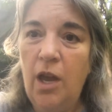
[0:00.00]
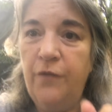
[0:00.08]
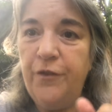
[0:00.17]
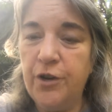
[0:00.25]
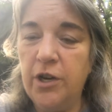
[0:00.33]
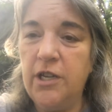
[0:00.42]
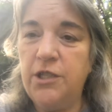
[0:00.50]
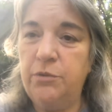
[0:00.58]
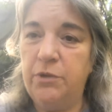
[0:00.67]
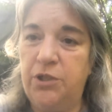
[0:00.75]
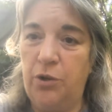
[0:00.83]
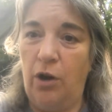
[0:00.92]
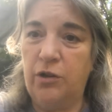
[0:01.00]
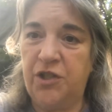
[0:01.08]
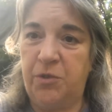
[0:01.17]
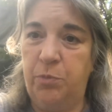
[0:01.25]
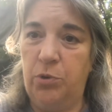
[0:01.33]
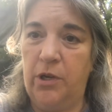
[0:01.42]
If you're going to do a dog
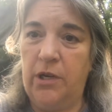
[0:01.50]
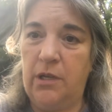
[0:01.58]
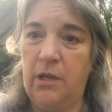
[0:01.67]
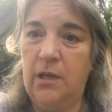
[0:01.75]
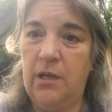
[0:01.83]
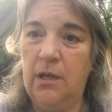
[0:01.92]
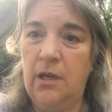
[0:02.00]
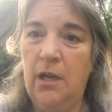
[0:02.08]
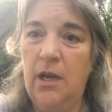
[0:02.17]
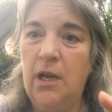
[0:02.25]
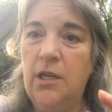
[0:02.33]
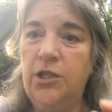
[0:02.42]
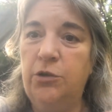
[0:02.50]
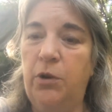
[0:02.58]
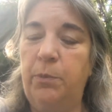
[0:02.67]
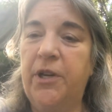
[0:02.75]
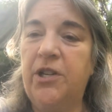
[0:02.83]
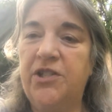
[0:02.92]
sport, do
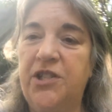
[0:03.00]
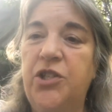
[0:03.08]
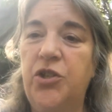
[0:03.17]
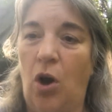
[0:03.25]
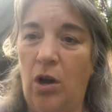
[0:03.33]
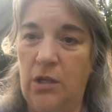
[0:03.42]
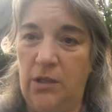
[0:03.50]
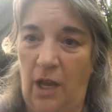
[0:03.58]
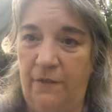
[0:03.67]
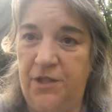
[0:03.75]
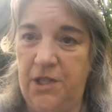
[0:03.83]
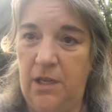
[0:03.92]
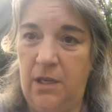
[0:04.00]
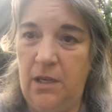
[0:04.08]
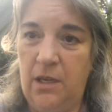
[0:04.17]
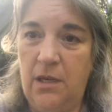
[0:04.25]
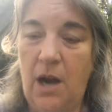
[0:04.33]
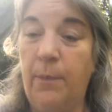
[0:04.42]
it because the dog loves it,
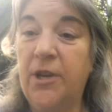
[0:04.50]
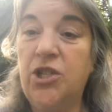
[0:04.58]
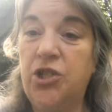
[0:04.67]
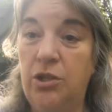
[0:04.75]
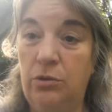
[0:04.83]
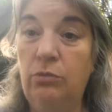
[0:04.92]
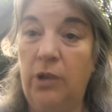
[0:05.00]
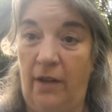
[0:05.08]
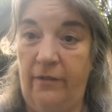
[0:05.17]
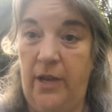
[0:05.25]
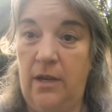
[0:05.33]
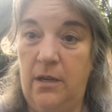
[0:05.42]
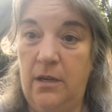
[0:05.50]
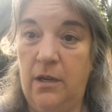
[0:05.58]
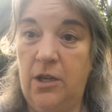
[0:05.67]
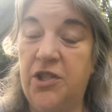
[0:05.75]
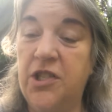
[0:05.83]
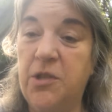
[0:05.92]
not because you love it.
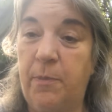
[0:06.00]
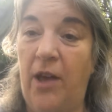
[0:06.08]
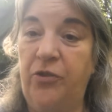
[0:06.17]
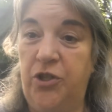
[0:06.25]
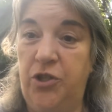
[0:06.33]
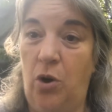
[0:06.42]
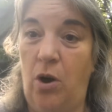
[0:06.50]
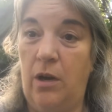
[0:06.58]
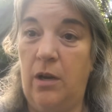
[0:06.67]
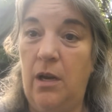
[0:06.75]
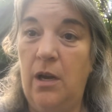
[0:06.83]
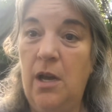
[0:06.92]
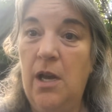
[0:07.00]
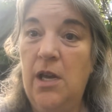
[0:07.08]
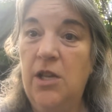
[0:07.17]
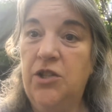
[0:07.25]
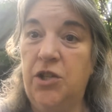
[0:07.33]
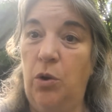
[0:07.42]
because it's about the dog.
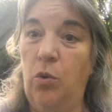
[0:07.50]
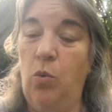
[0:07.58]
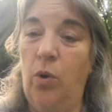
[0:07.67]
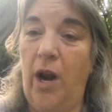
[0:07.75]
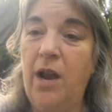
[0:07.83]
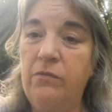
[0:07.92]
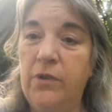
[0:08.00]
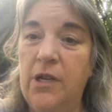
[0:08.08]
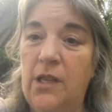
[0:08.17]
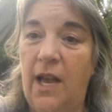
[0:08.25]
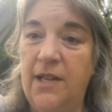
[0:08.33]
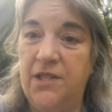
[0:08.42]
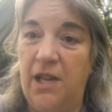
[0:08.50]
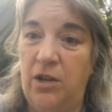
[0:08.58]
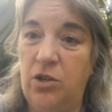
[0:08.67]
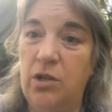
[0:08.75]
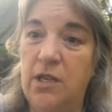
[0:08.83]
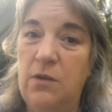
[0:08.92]
So when I realized that
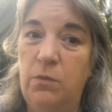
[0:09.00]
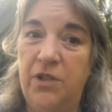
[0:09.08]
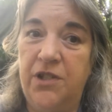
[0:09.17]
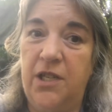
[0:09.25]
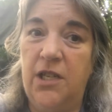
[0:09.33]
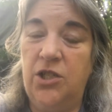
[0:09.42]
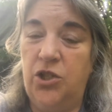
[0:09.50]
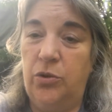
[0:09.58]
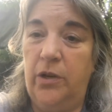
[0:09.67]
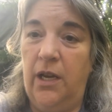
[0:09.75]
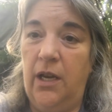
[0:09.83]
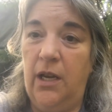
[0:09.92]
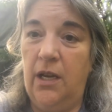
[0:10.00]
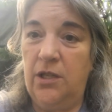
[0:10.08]
Cookie wasn't enjoying